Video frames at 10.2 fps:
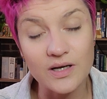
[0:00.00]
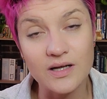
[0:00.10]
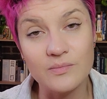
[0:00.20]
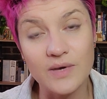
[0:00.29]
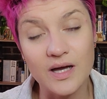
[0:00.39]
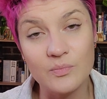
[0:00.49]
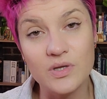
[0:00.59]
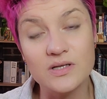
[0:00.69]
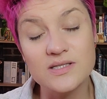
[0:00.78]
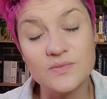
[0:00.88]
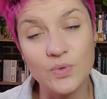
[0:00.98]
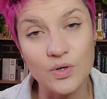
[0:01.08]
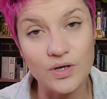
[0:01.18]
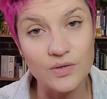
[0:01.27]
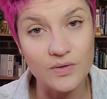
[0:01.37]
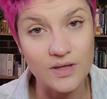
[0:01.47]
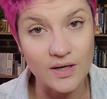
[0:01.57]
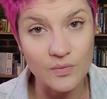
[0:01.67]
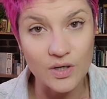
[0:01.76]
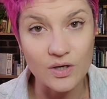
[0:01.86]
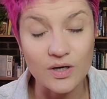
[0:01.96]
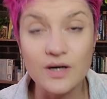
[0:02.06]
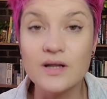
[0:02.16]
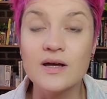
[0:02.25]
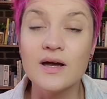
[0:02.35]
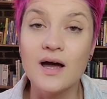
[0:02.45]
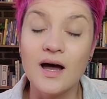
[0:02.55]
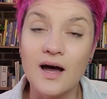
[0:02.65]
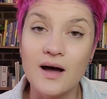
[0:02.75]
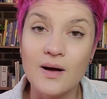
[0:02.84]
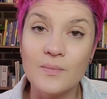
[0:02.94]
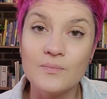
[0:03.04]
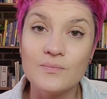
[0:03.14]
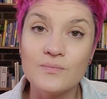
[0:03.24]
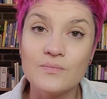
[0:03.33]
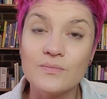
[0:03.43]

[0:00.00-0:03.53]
I am happy to support you in that regard. Um,